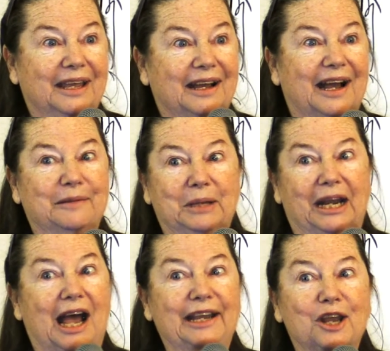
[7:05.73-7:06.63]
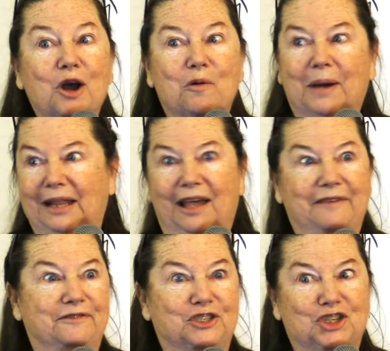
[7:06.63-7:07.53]
I mean, I know my
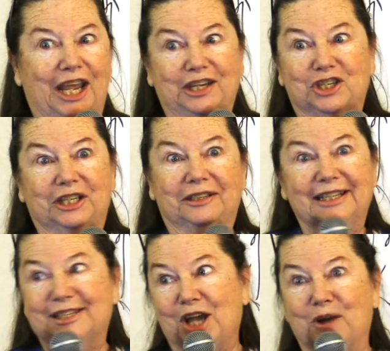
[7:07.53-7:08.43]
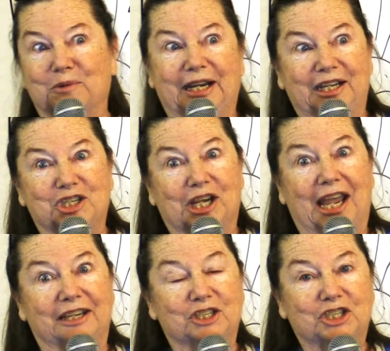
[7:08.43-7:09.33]
life is changing. It's already
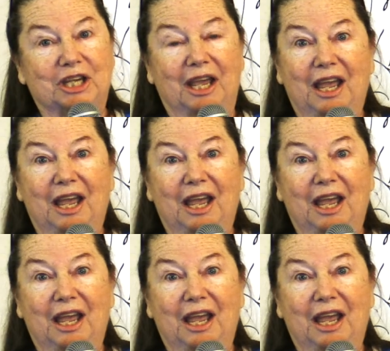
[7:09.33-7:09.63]
changed.